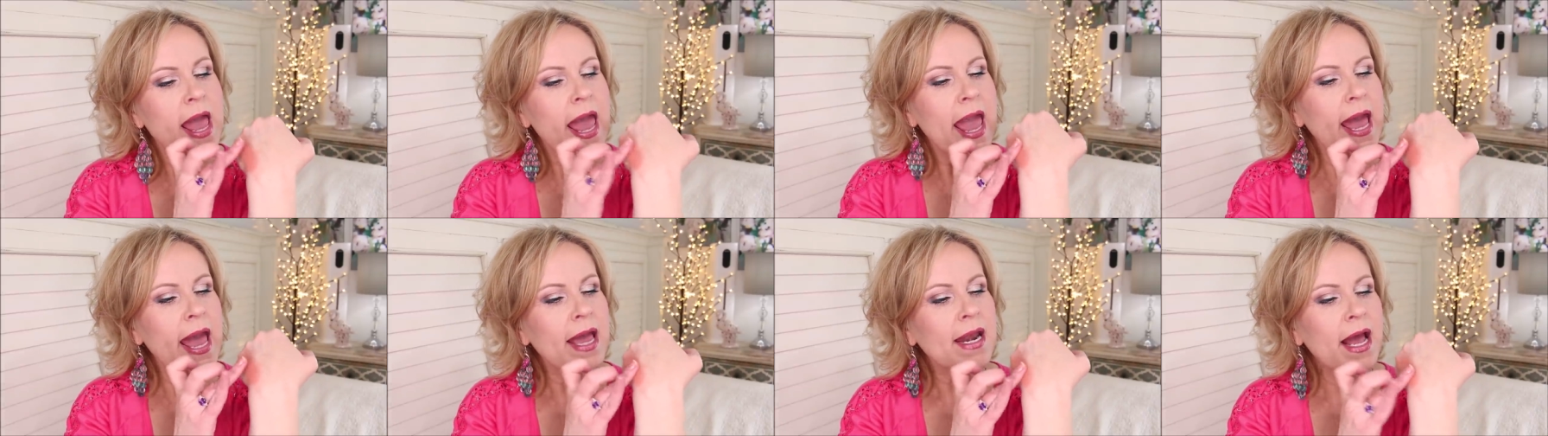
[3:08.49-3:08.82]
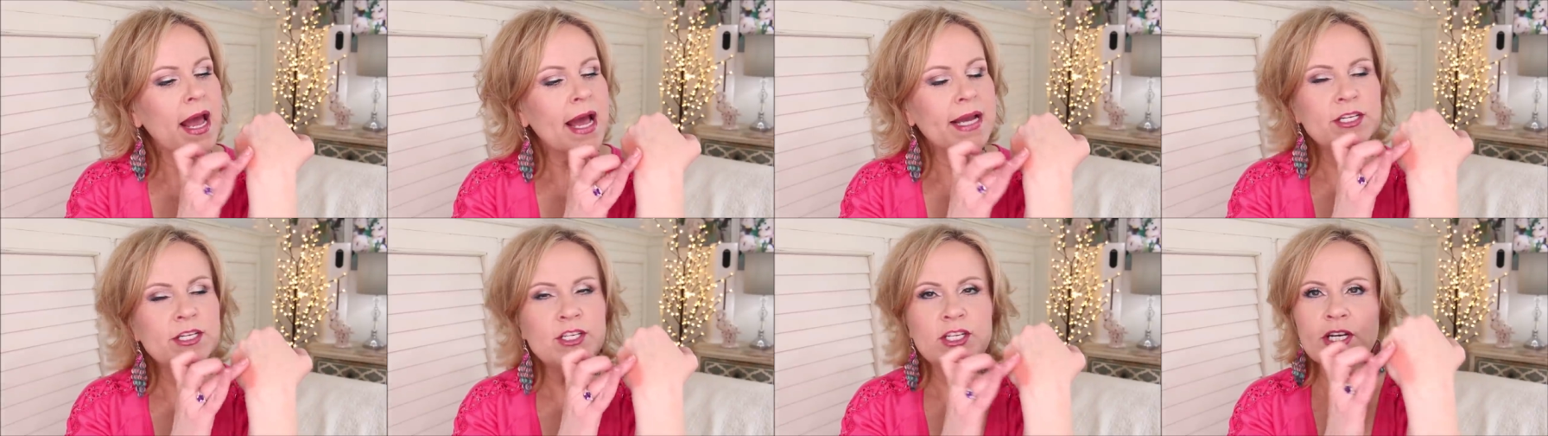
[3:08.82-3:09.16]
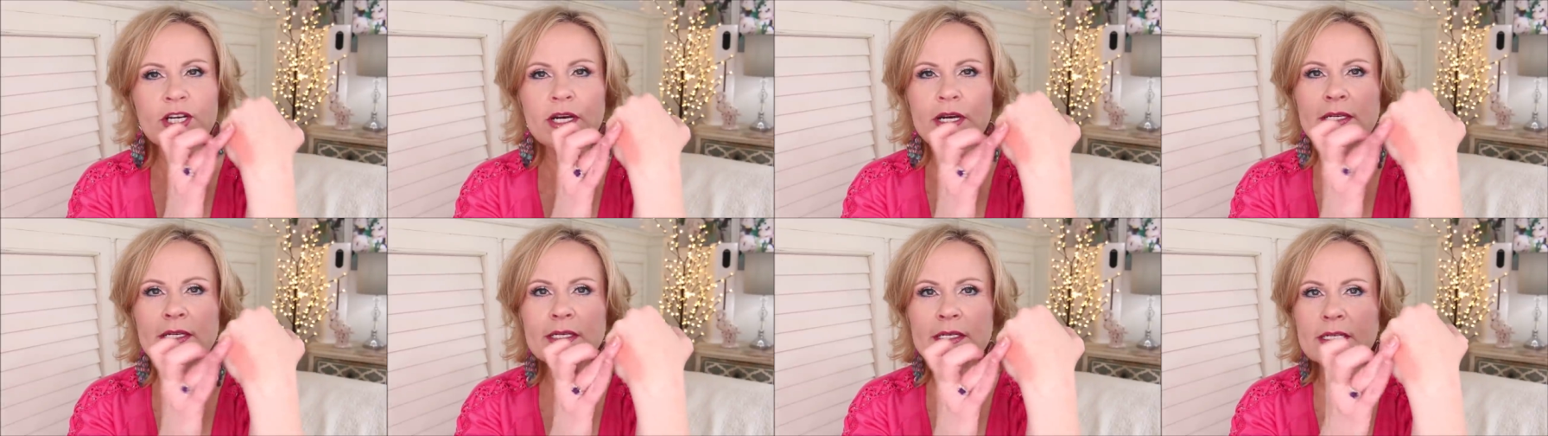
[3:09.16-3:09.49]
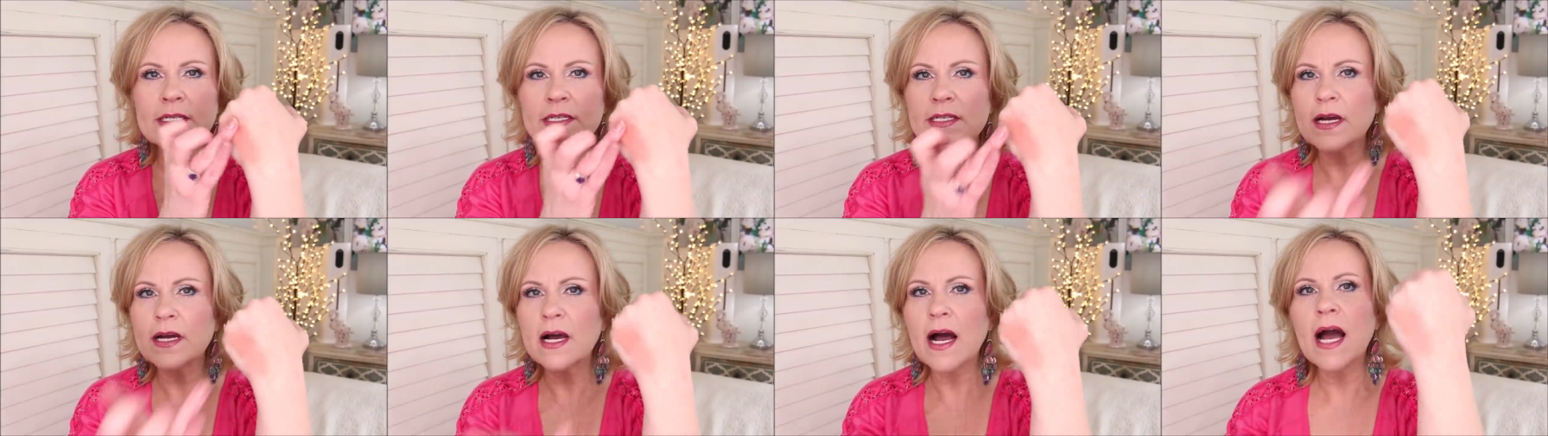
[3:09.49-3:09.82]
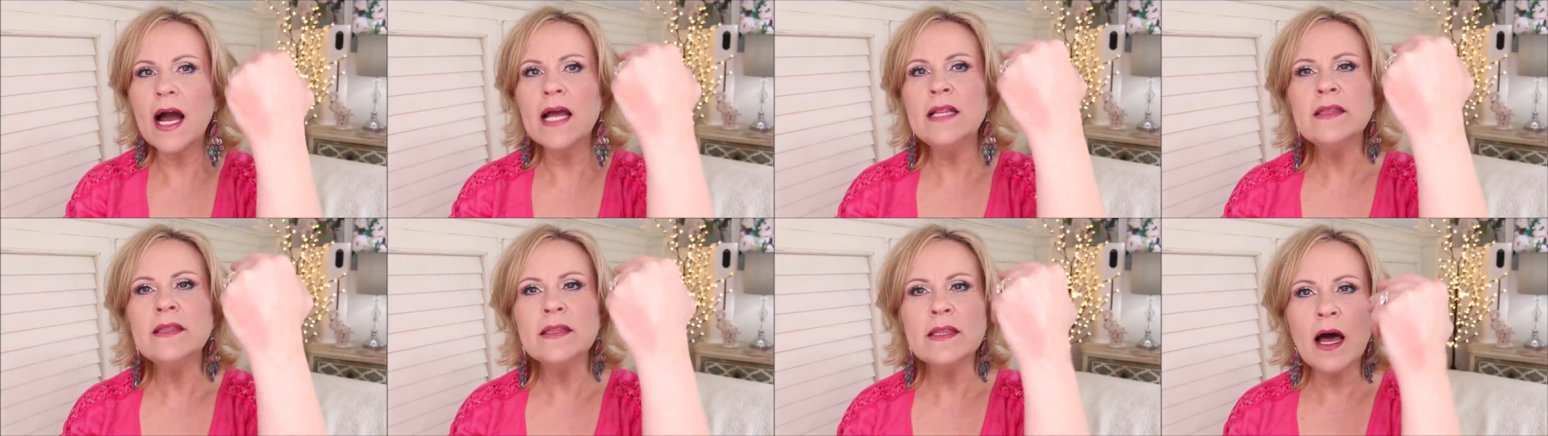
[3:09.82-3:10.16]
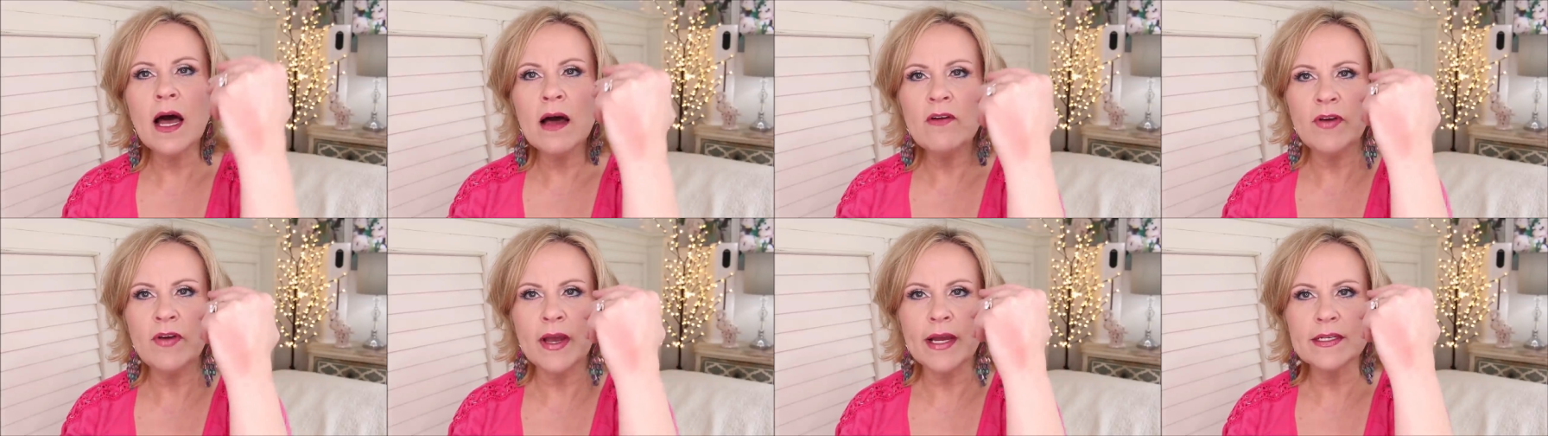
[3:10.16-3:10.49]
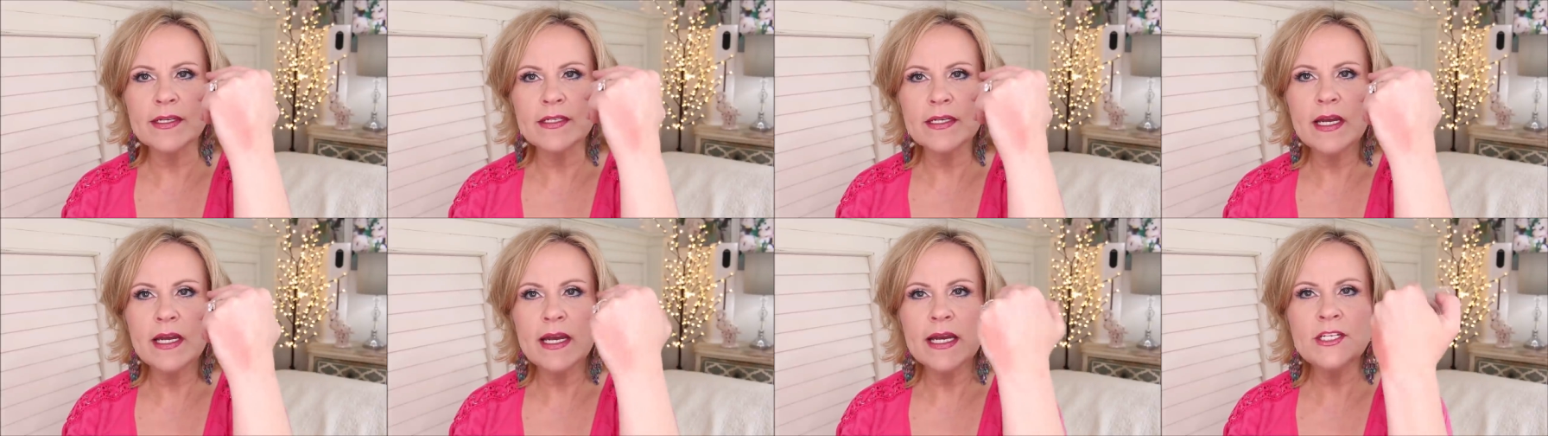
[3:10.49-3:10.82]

And I just, I love it.